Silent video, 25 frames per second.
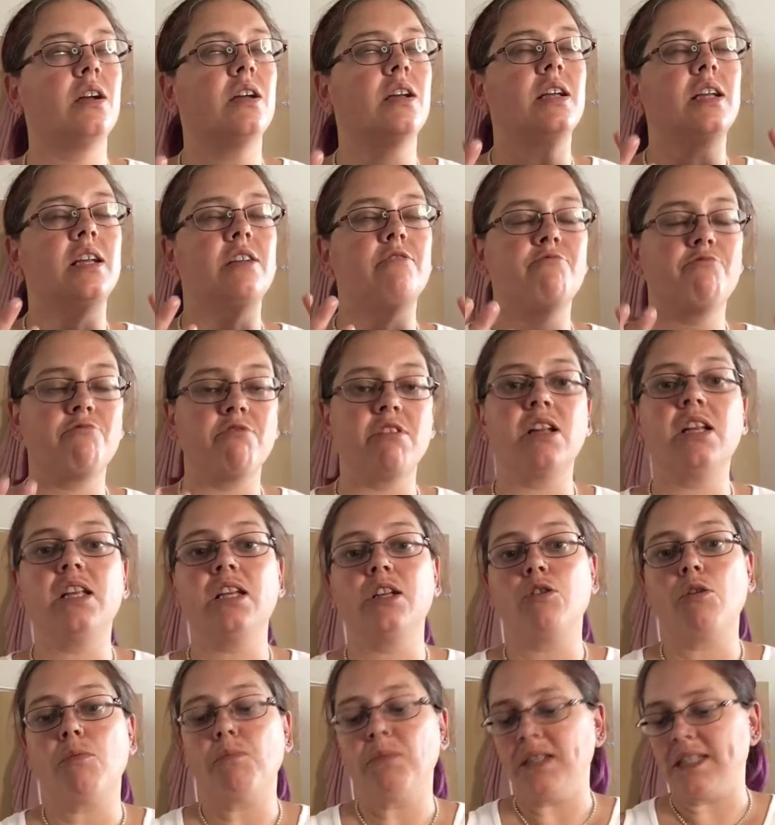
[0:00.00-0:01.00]
it really
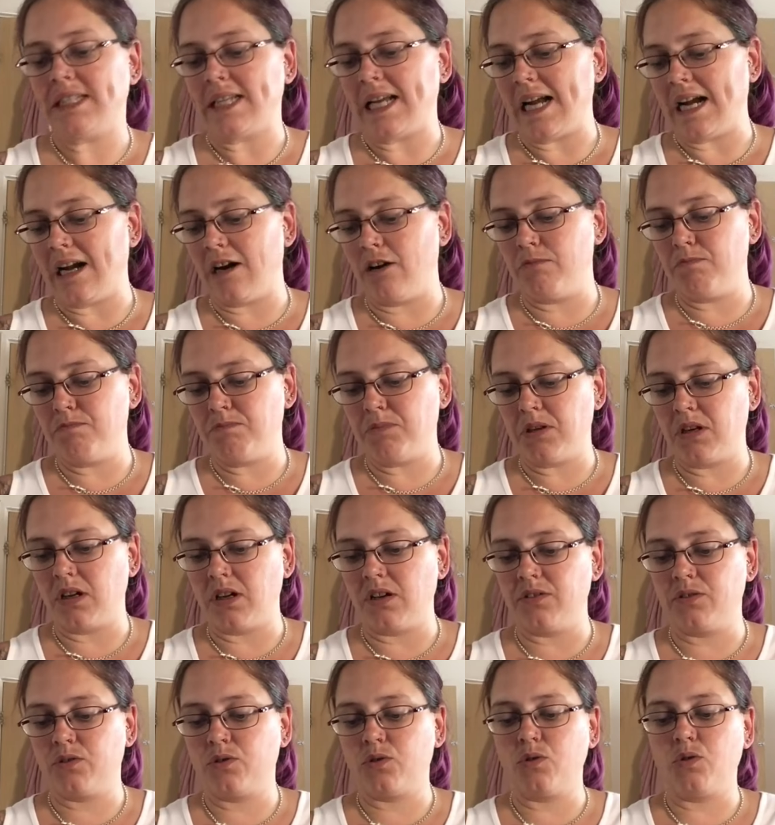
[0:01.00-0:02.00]
got me down, but
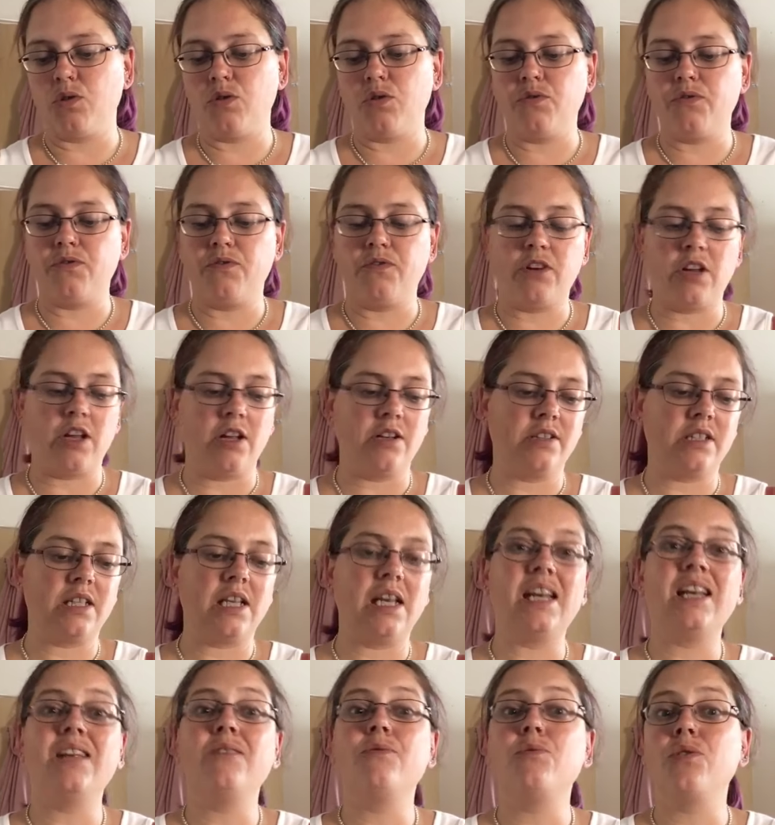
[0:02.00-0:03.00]
I've sort of learnt to
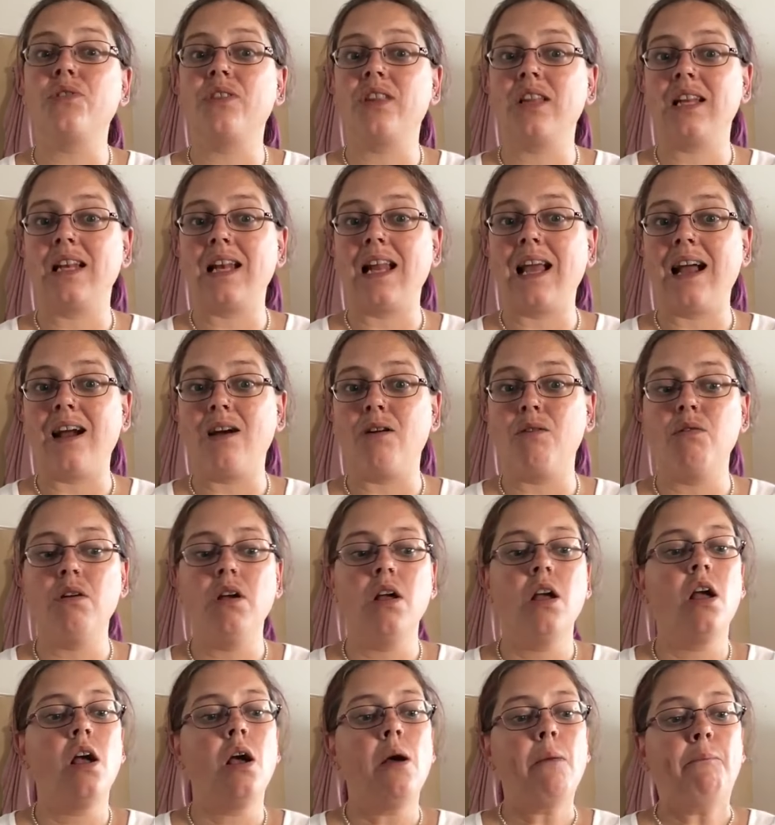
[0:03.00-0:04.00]
live with it now.
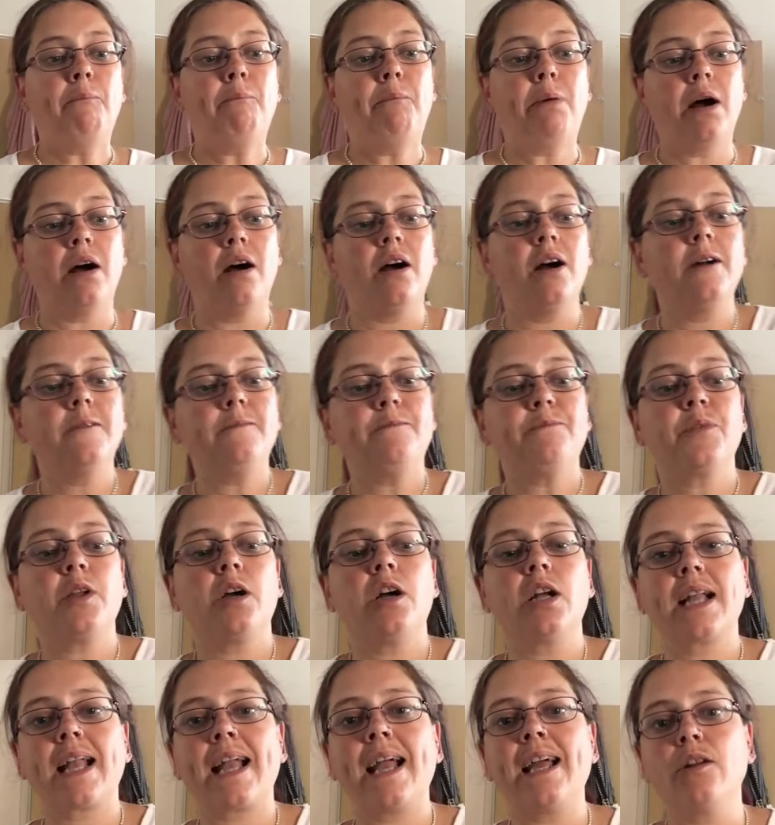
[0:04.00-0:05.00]
But
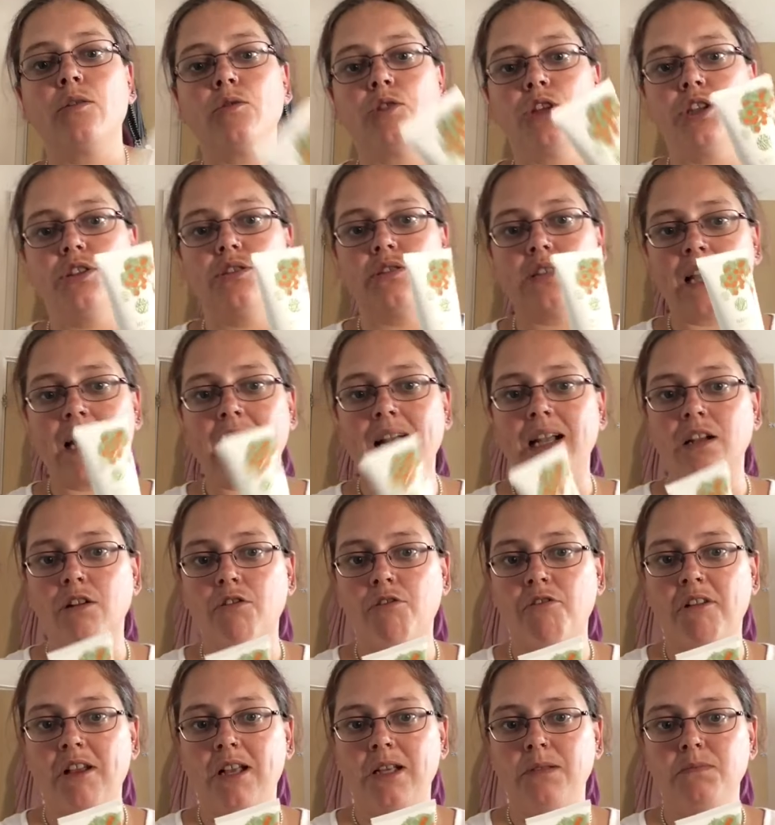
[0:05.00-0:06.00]
I cannot use hand
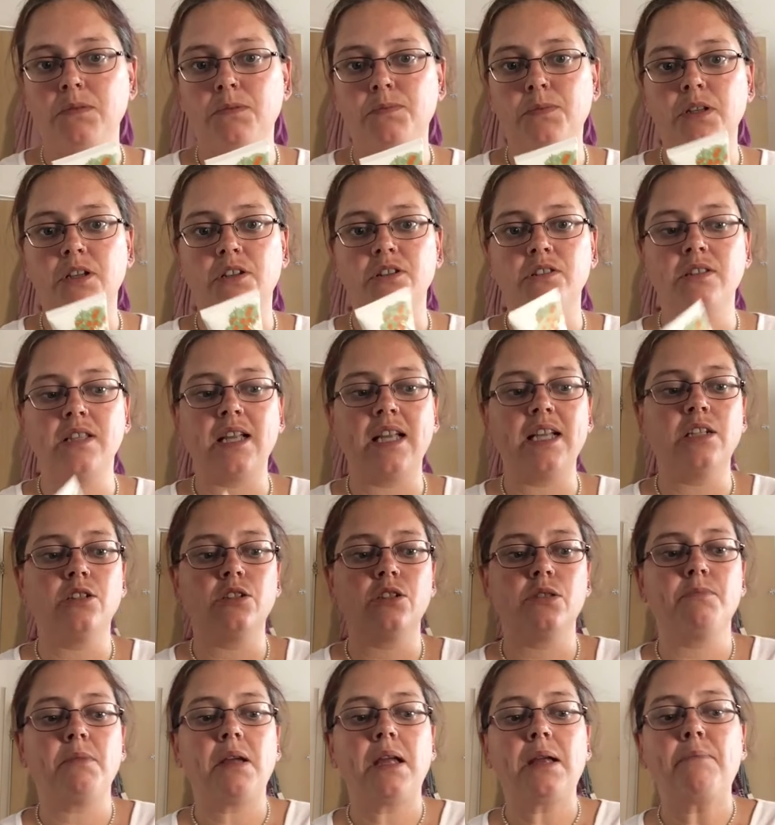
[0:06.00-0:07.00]
creams because they
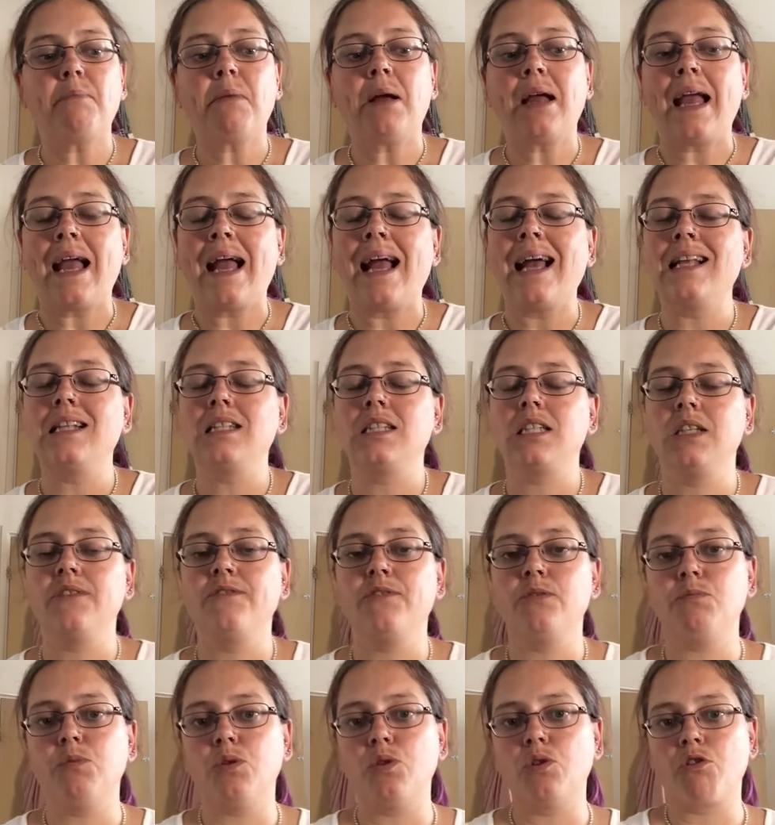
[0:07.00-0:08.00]
just make my hands
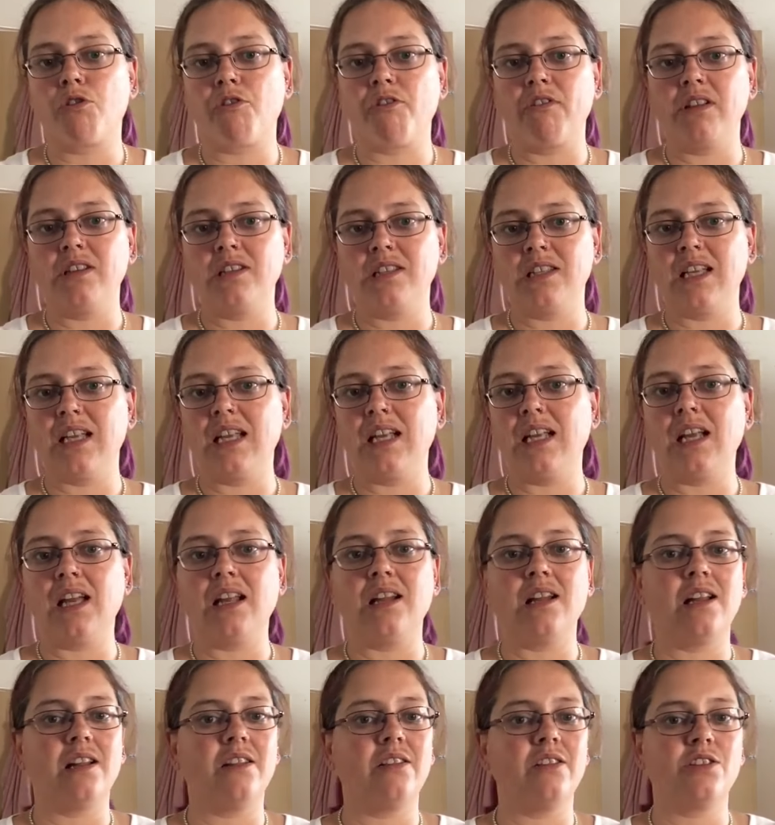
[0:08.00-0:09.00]
even more greasy
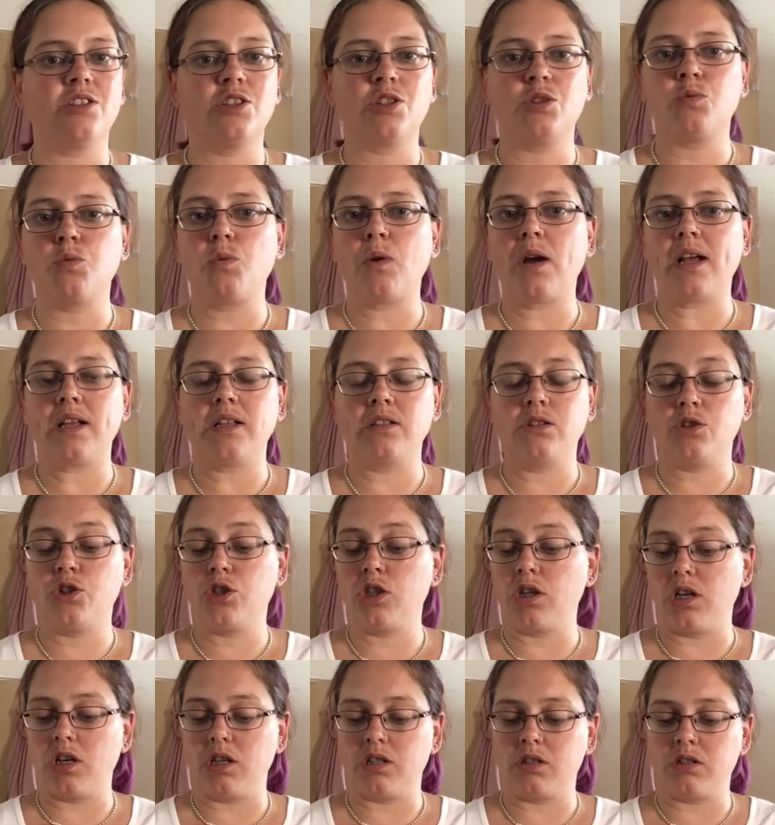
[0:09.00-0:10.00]
and then the sweat is
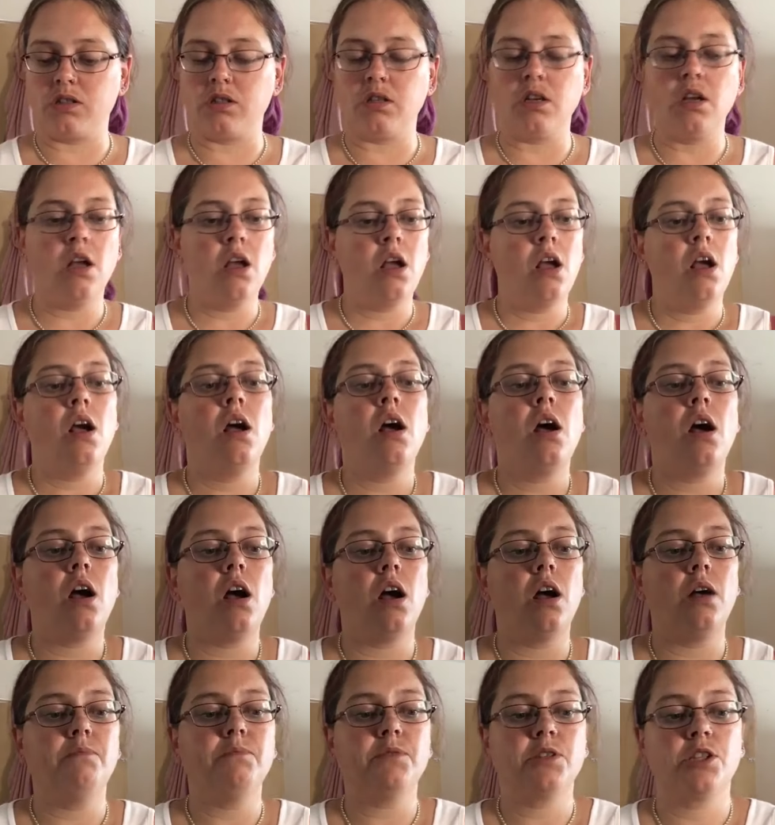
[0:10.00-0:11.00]
just...
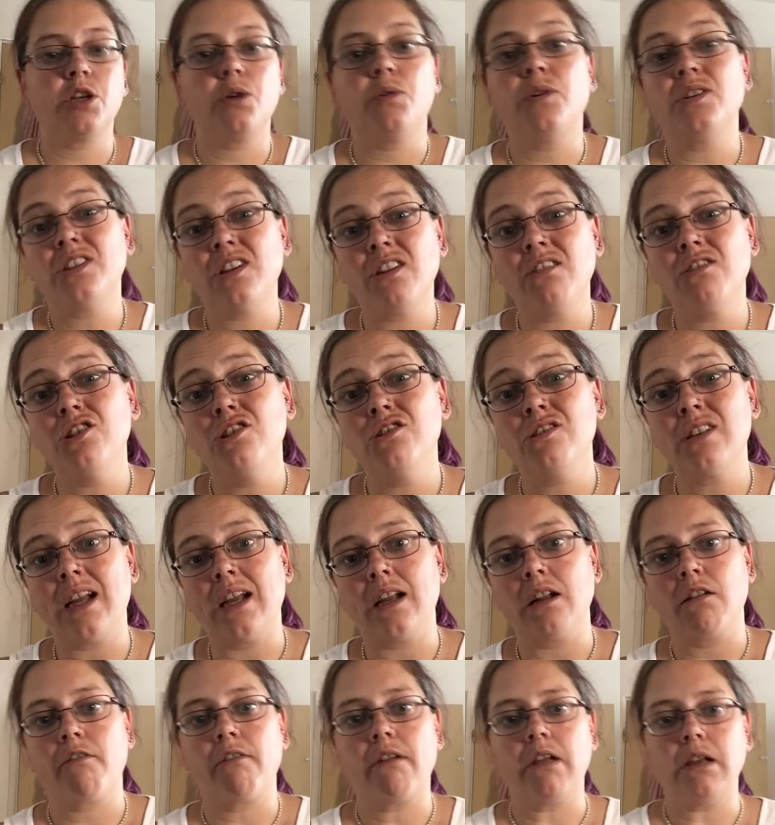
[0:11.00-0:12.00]
Um, so I don't use
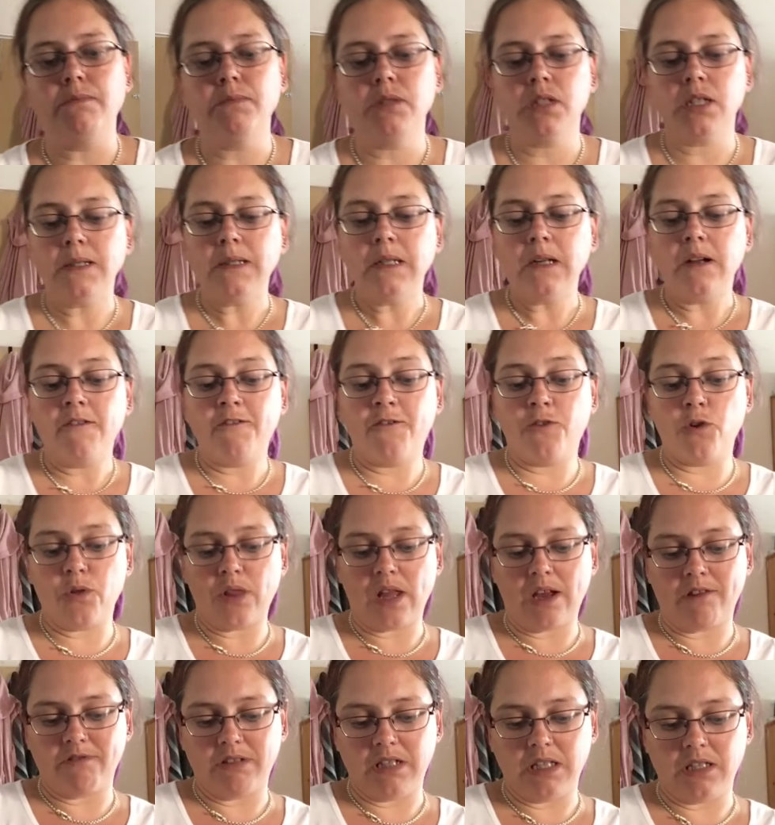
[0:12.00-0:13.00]
hand creams for
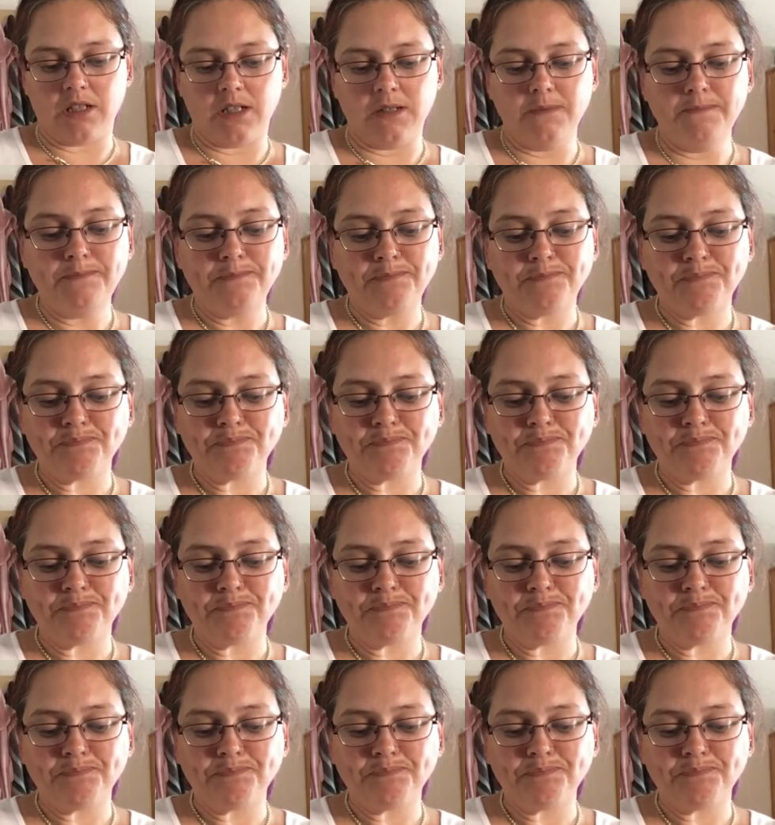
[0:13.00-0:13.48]
that reason